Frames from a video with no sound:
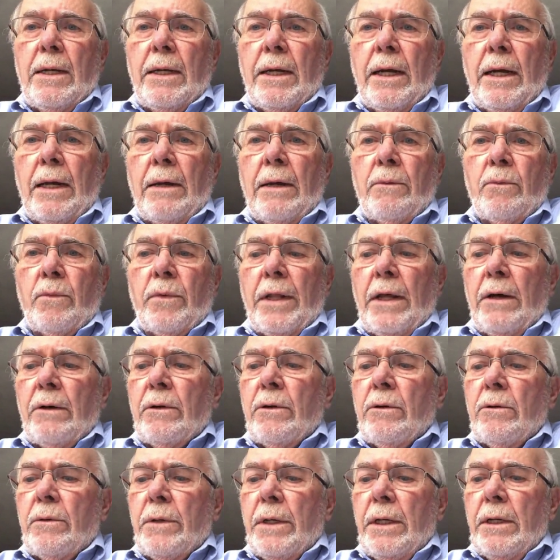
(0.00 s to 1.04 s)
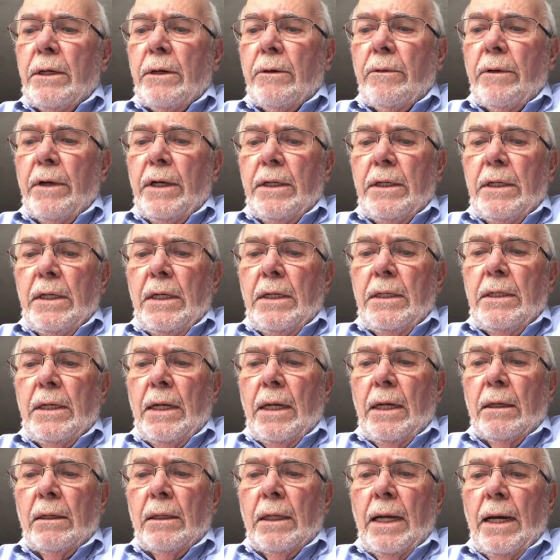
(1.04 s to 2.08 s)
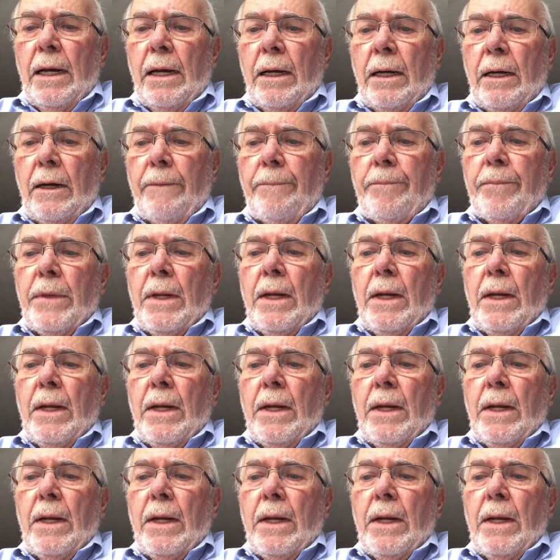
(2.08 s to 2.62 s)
And without going into great detail on it,